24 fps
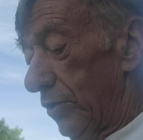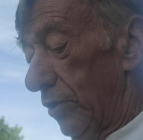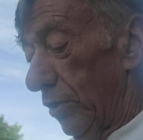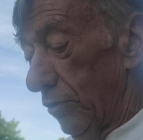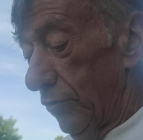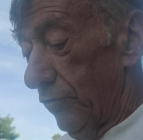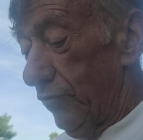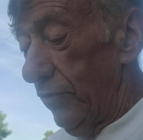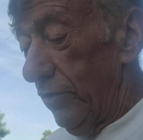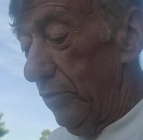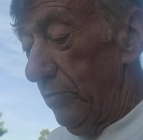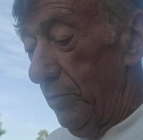and
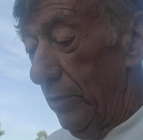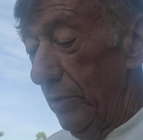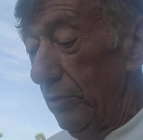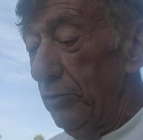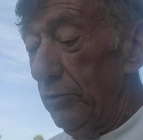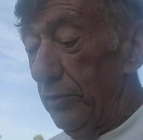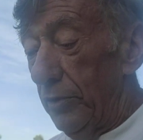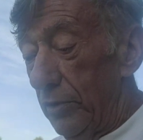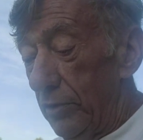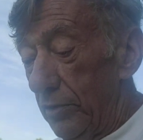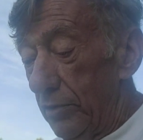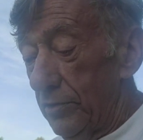concrete
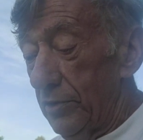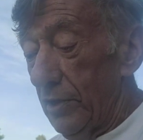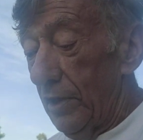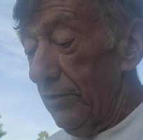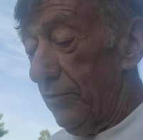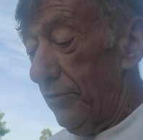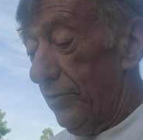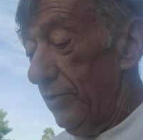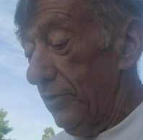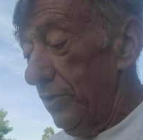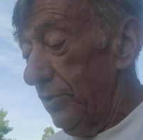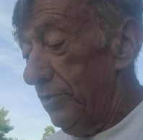buildings,
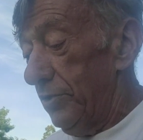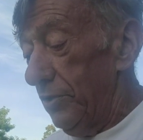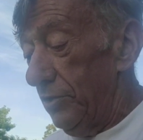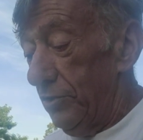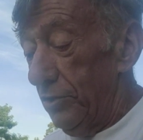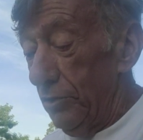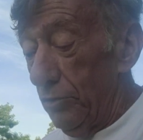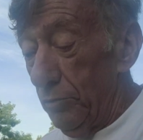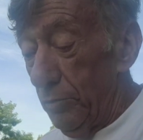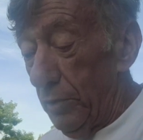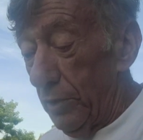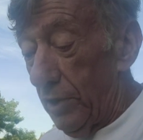that
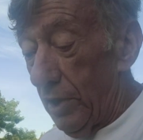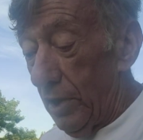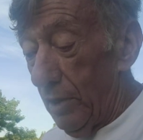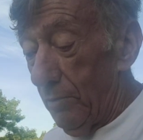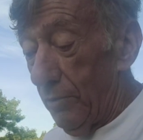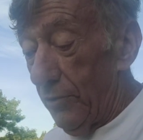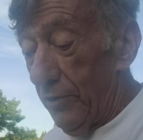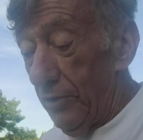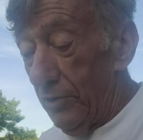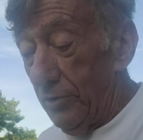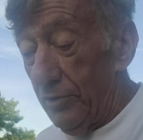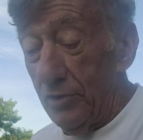32
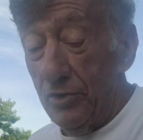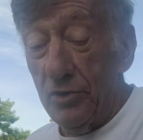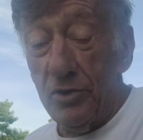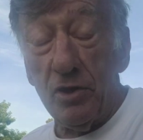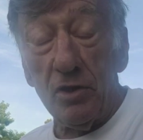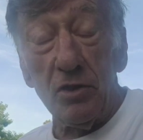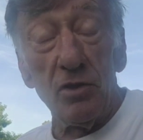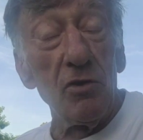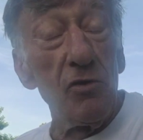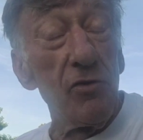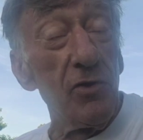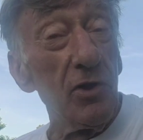became
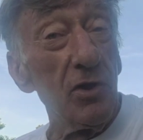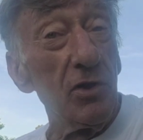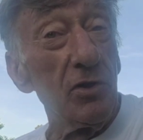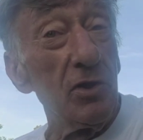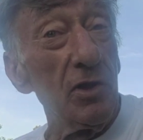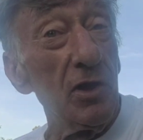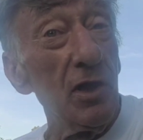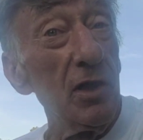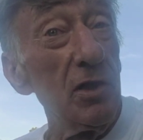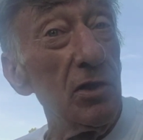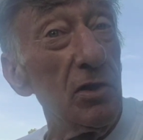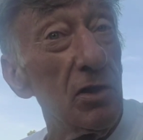36 or
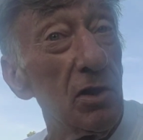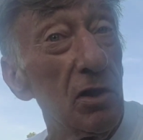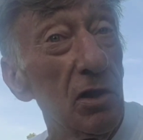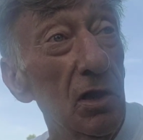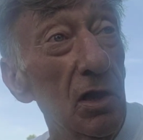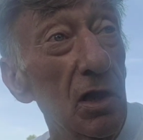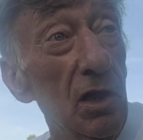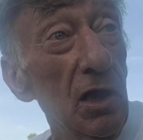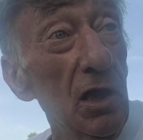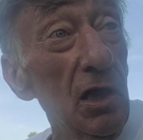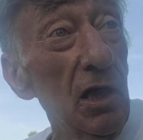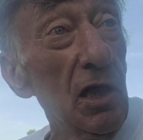38,
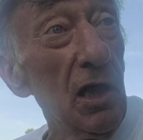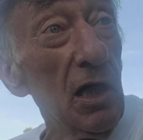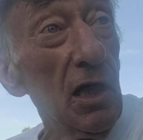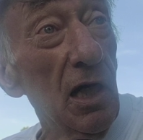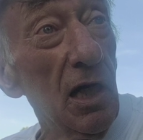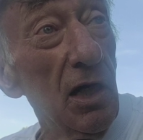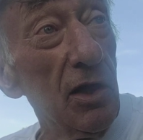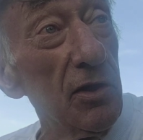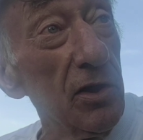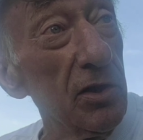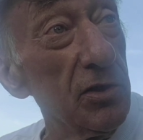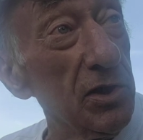
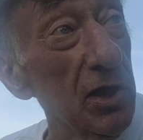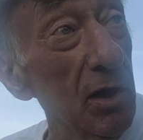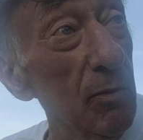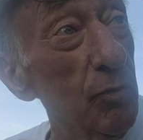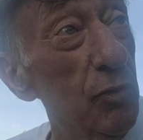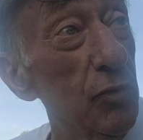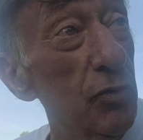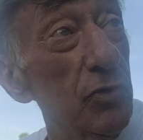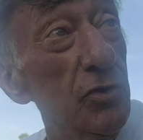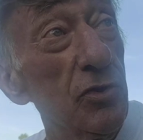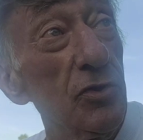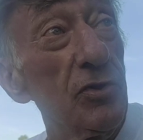and the
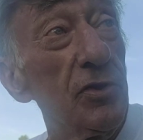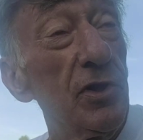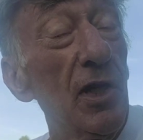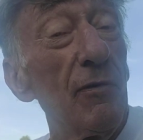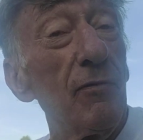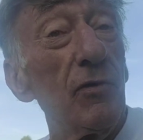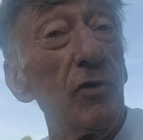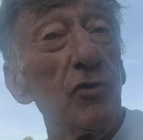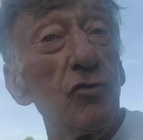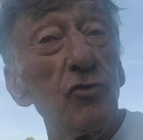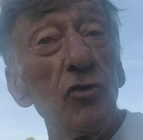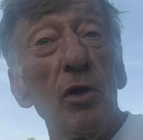temperatures
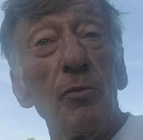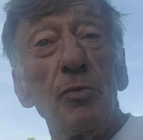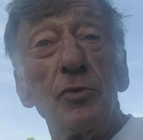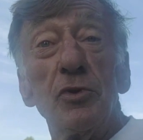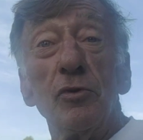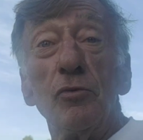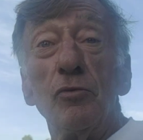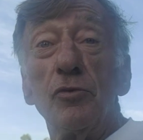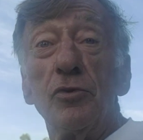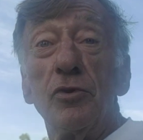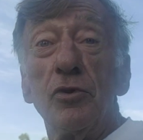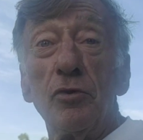never
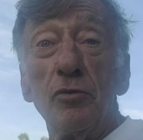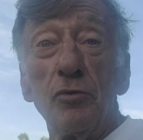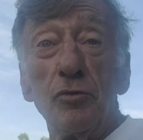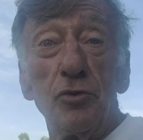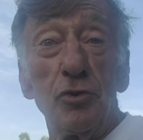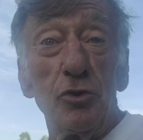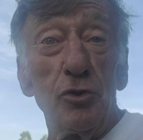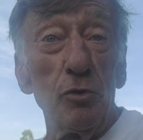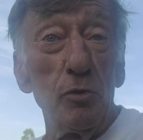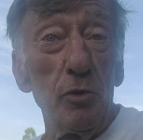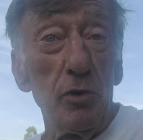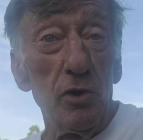dropped until
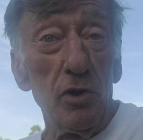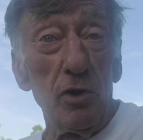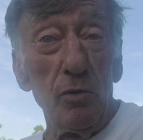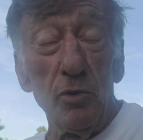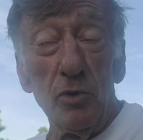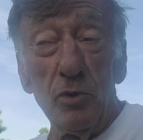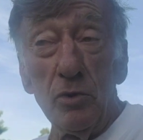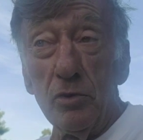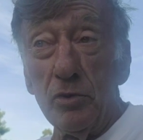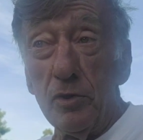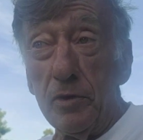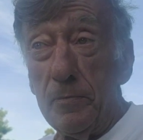2 in the
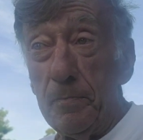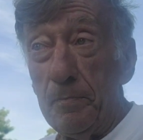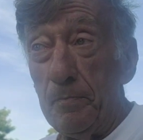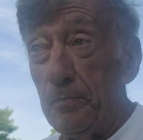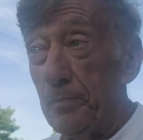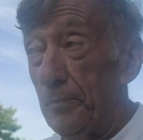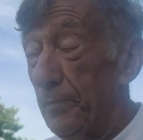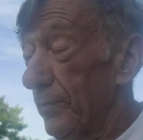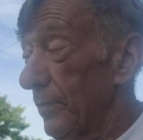morning.